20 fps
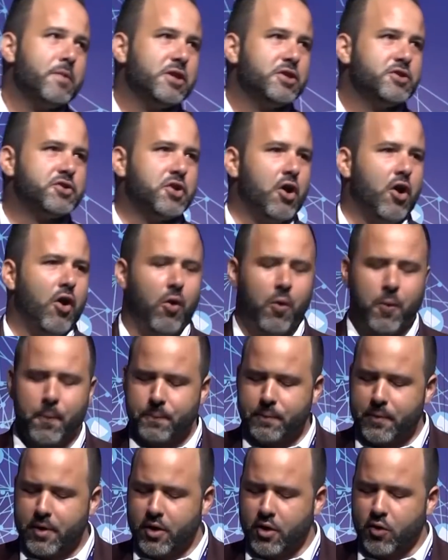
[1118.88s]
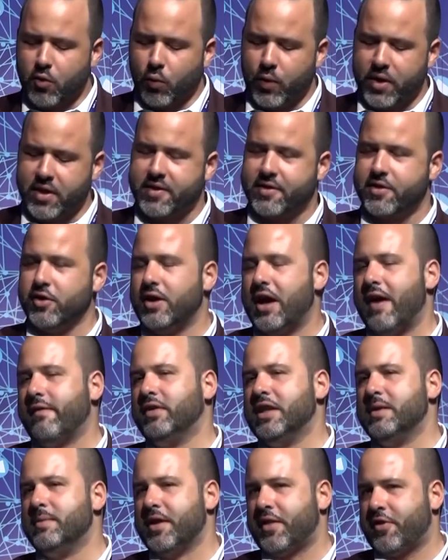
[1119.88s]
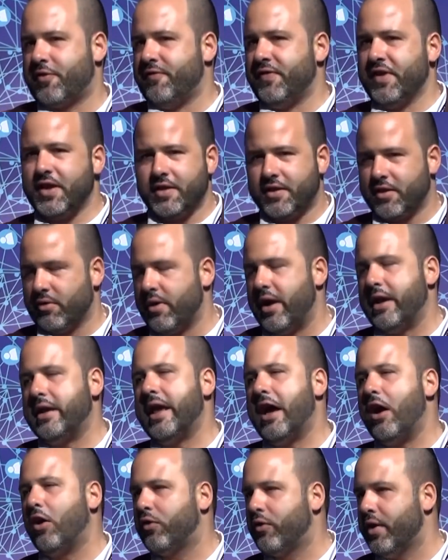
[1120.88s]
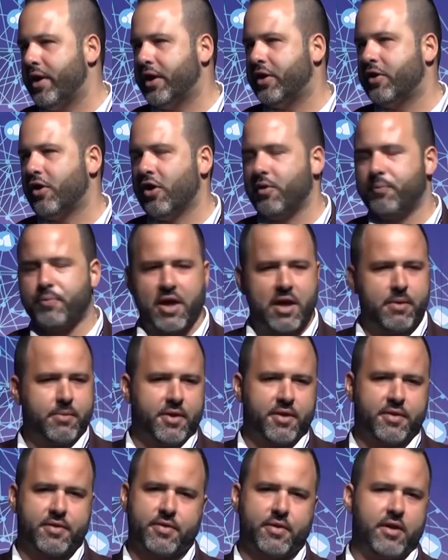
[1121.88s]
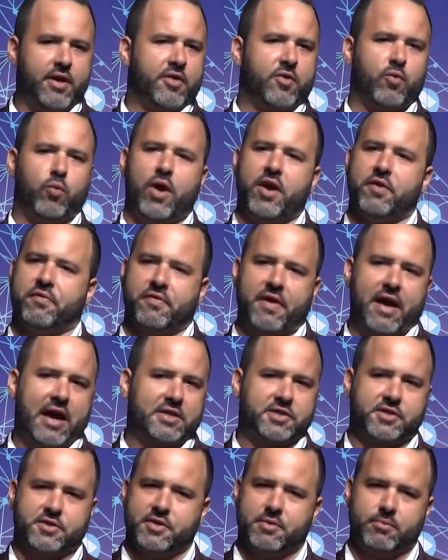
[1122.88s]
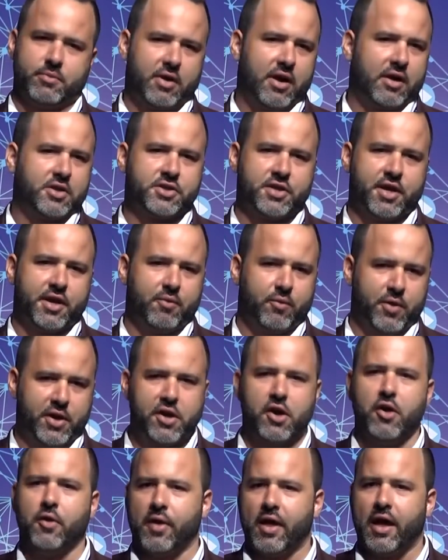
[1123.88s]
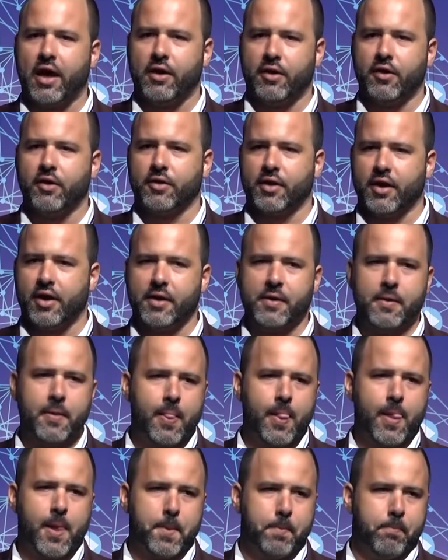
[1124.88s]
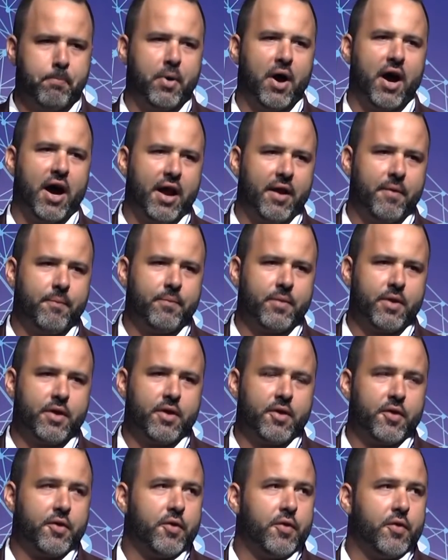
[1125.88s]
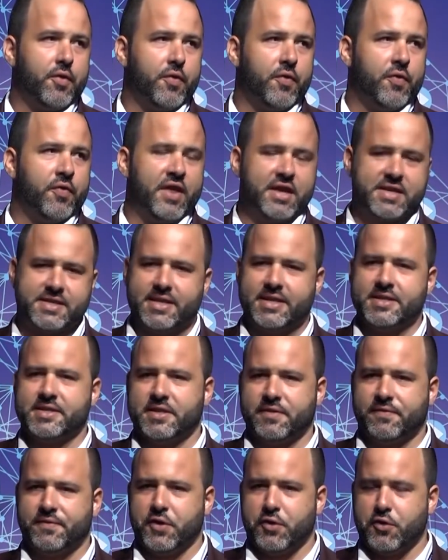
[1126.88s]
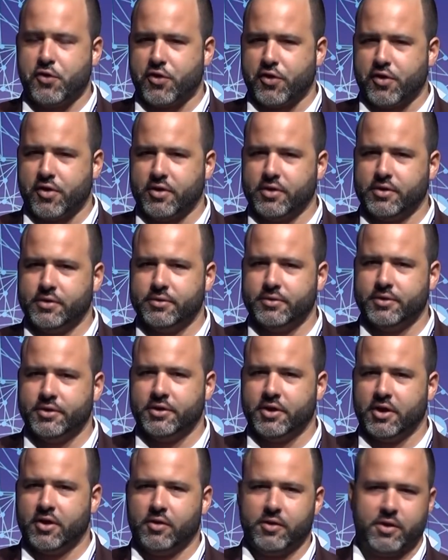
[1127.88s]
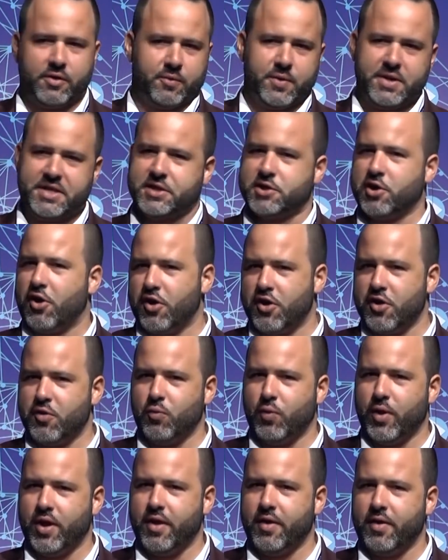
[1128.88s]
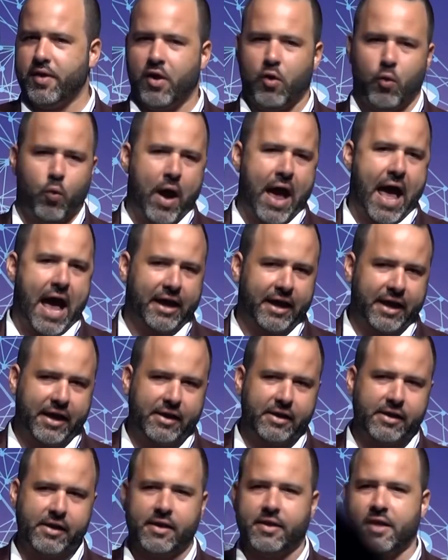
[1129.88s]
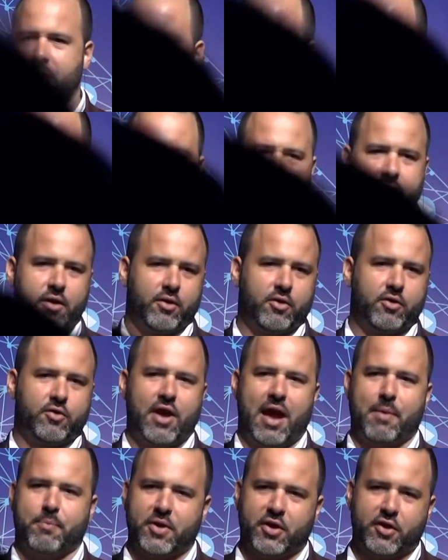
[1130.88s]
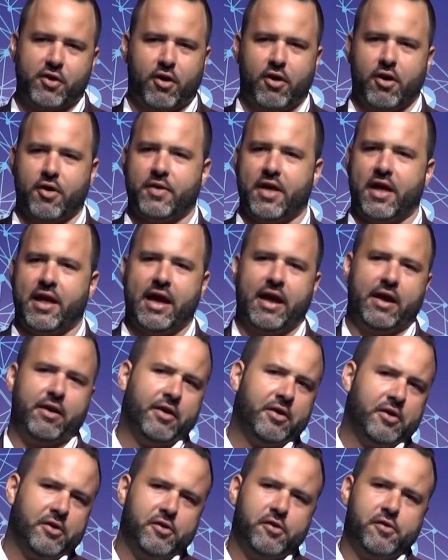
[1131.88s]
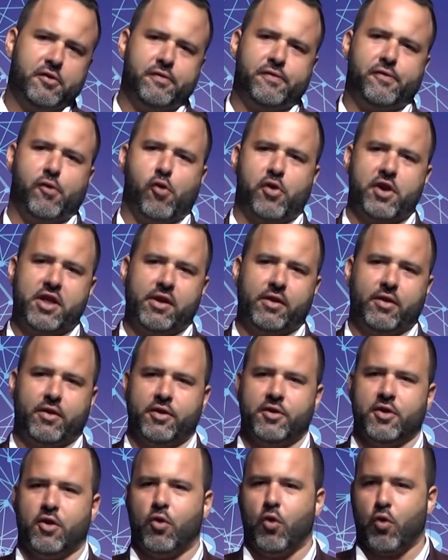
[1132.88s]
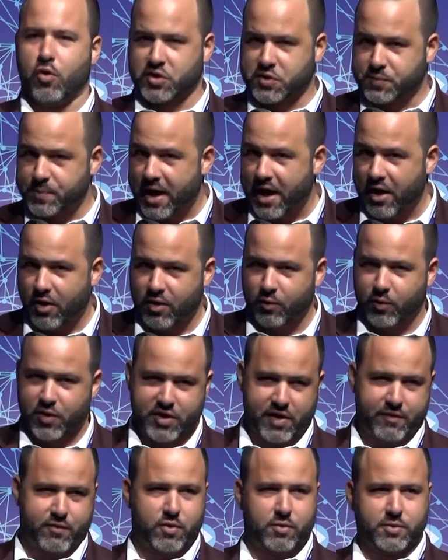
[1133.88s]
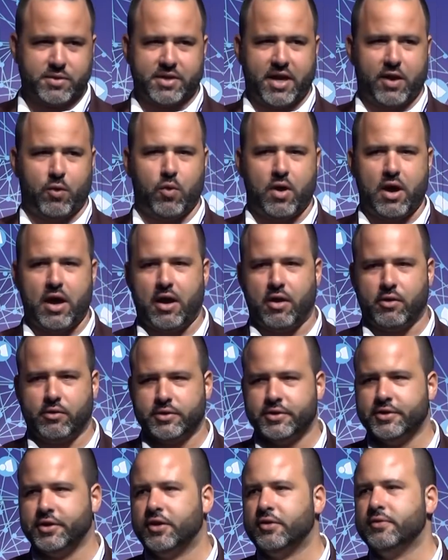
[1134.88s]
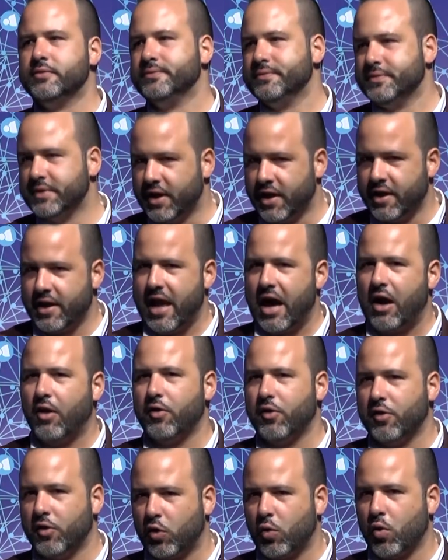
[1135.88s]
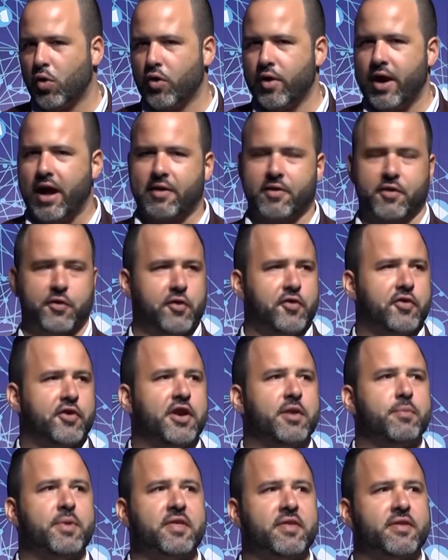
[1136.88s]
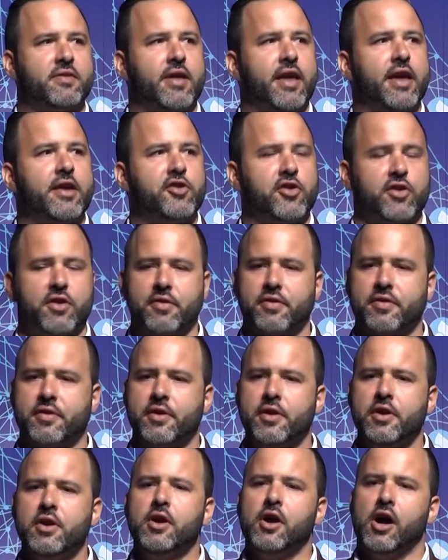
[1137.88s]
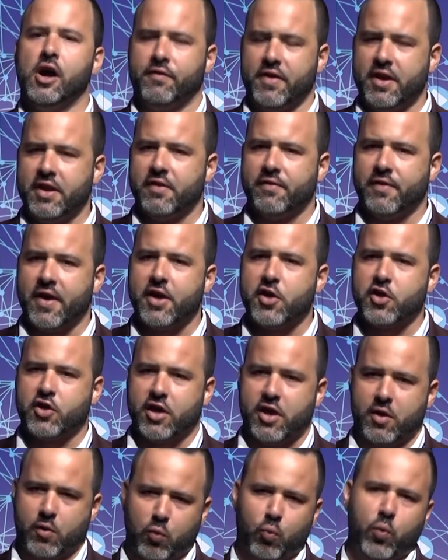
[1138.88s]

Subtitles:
So we still have limits. Visa right now, credit card payments, it's way faster than blockchain. We know that, okay? But this is the future. That we started with a wagon, and then we had a crappy car that had 40, horsepower, which everyone was like, wow, And now you look where we're at. So there's going to be stages of innovation.